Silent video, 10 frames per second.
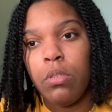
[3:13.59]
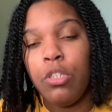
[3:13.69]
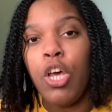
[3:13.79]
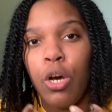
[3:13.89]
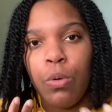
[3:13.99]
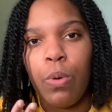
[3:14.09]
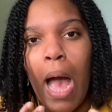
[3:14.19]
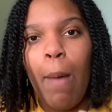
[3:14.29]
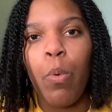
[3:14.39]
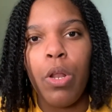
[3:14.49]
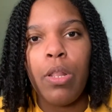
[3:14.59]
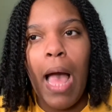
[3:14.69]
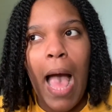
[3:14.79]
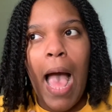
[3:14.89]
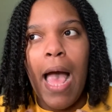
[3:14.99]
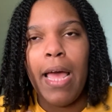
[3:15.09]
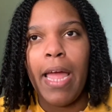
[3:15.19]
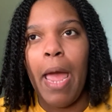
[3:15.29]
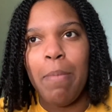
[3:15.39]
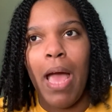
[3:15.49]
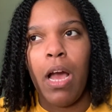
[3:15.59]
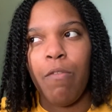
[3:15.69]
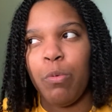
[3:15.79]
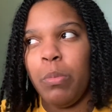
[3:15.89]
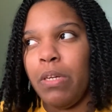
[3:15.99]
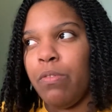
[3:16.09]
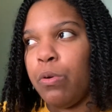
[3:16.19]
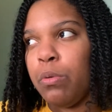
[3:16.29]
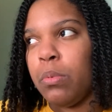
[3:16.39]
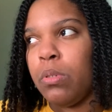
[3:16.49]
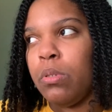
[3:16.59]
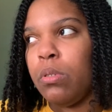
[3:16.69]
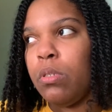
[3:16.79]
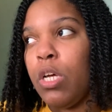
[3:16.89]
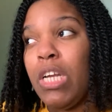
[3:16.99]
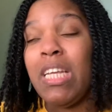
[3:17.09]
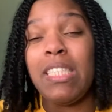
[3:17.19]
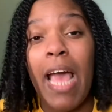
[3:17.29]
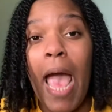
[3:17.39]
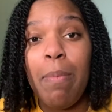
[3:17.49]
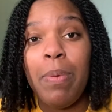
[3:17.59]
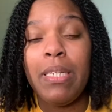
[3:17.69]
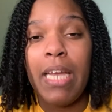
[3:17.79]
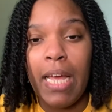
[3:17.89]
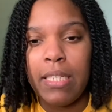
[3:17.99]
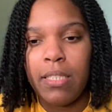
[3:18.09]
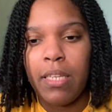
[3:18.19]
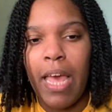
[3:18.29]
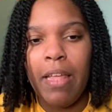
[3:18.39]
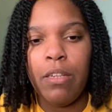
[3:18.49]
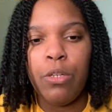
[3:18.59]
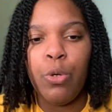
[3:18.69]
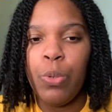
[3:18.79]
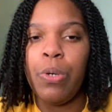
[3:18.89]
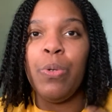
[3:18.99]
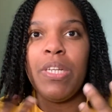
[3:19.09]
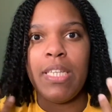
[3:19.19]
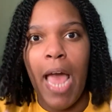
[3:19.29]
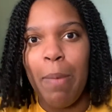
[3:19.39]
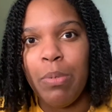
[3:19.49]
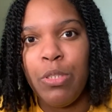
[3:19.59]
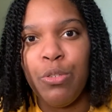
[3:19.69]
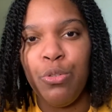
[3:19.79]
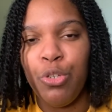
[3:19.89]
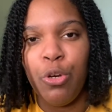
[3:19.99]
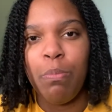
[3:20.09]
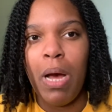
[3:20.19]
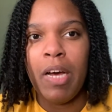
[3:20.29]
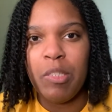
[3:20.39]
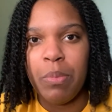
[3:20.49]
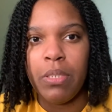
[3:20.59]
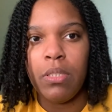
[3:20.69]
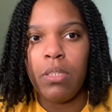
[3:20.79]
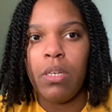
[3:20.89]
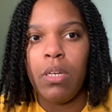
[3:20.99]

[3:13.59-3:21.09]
No, I am not comfortable being vulnerable. Does it happen? Yes. And who does it happen to? My husband.